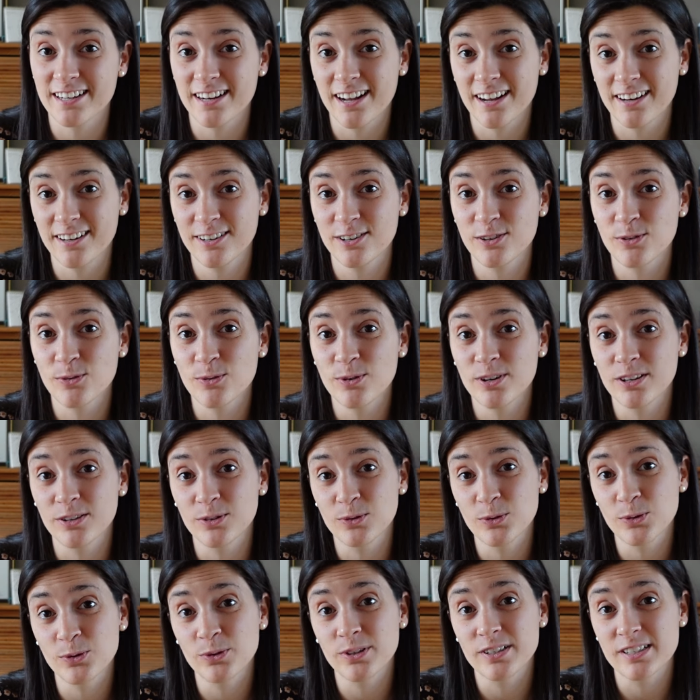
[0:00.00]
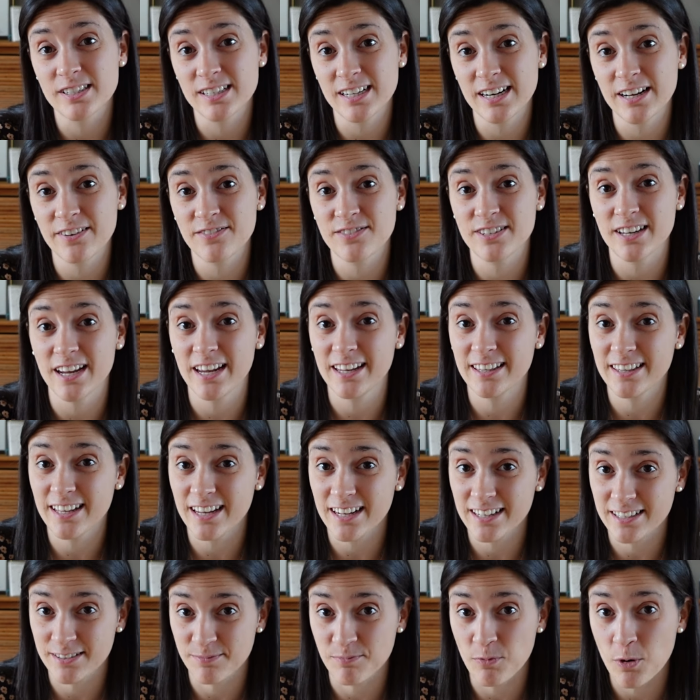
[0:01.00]
that I didn't want to do the sleeves in
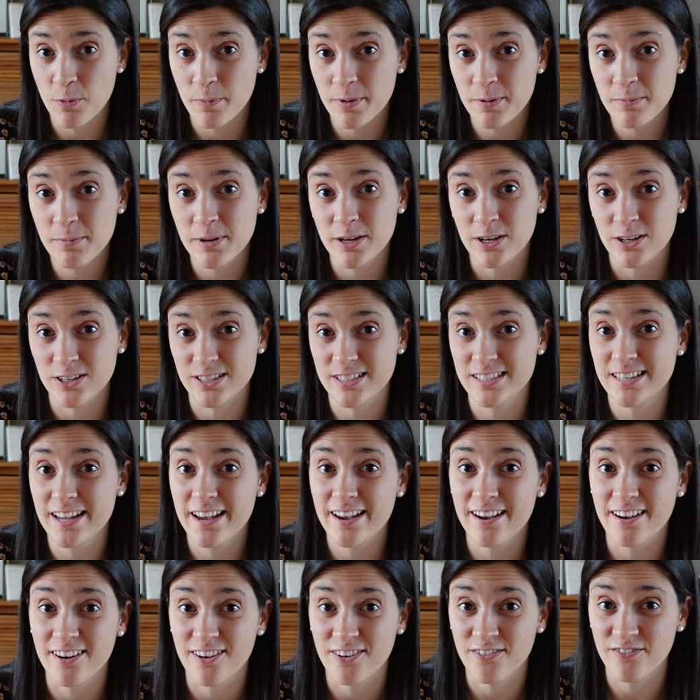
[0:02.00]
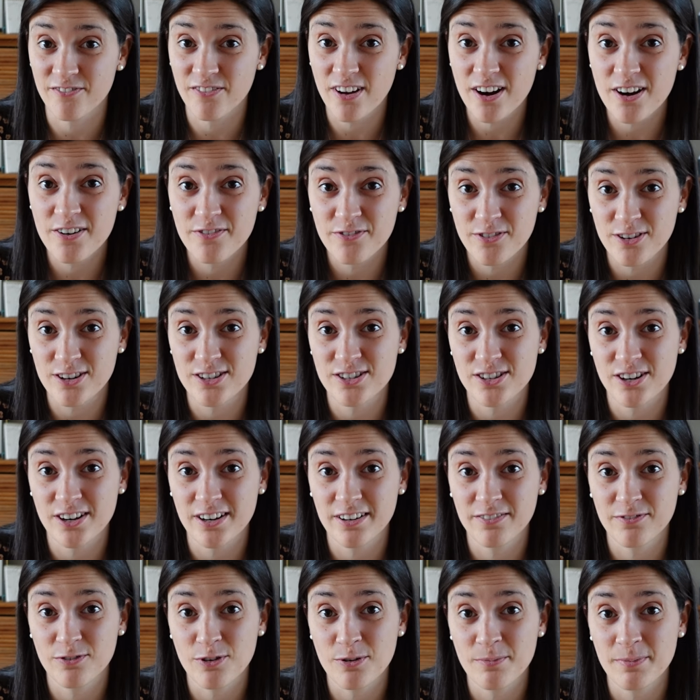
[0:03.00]
that moment because they are very
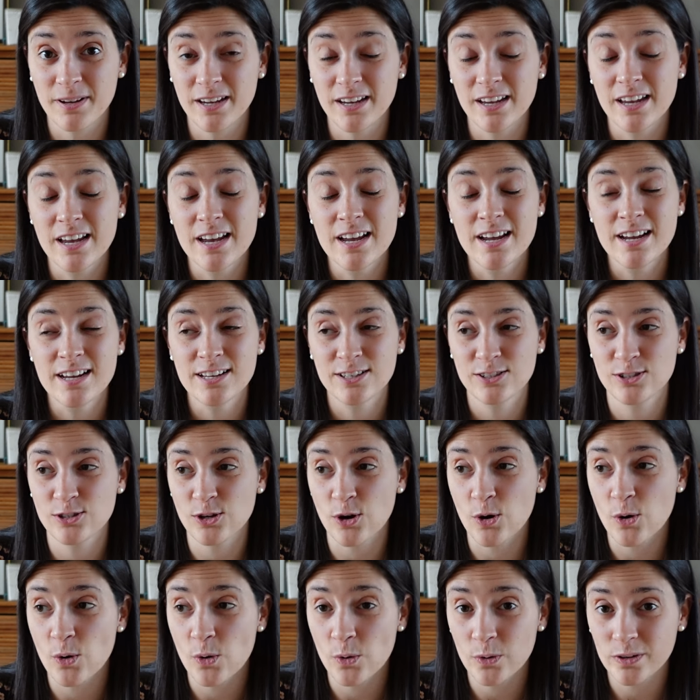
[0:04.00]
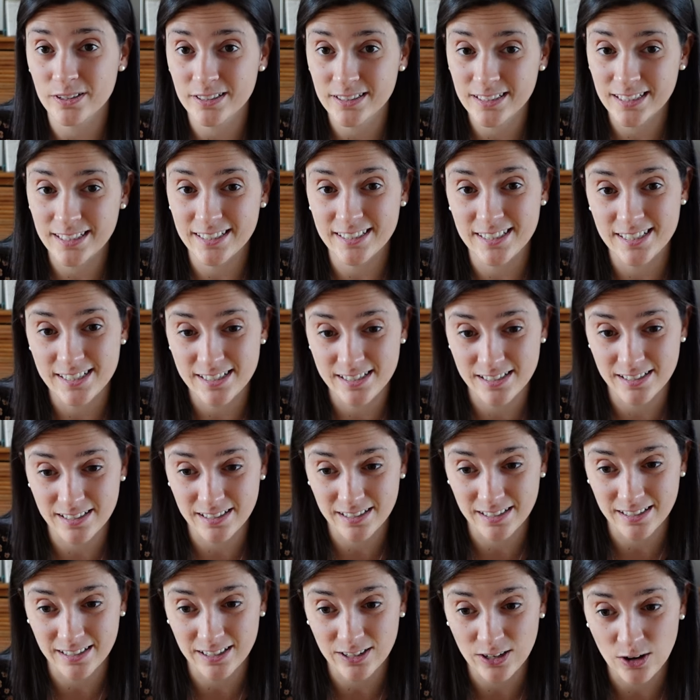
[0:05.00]
frustrating for me. So this is
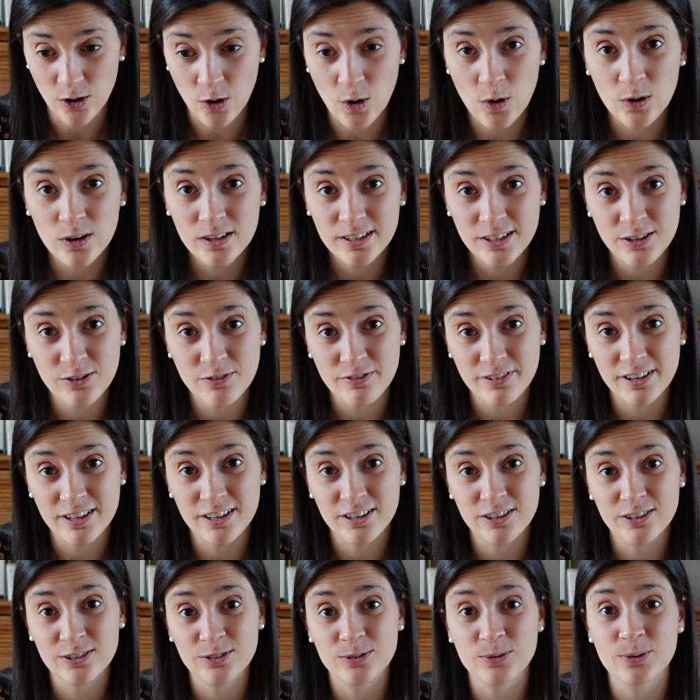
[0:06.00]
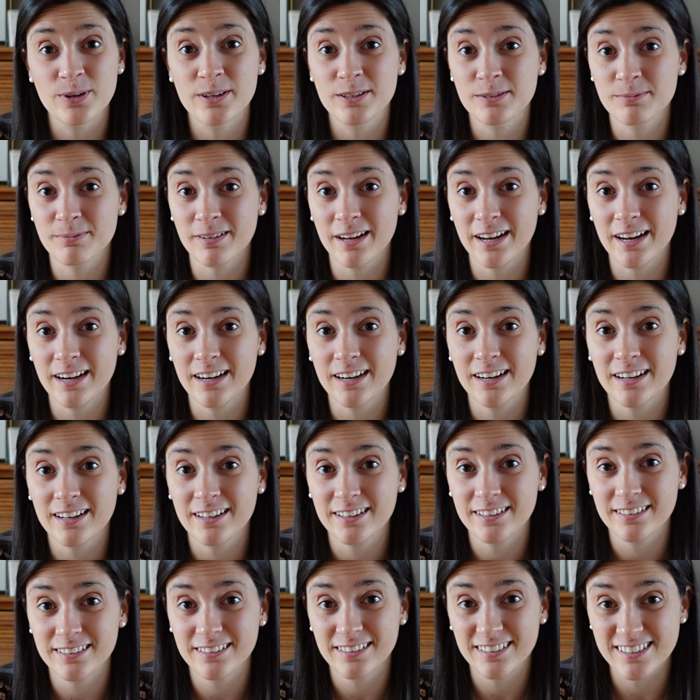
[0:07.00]
a whole new video to explain
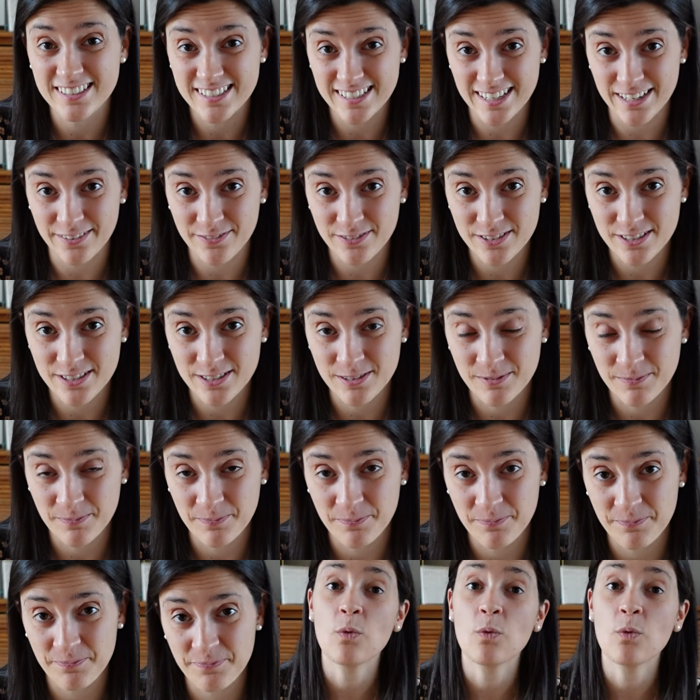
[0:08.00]
the sleeves.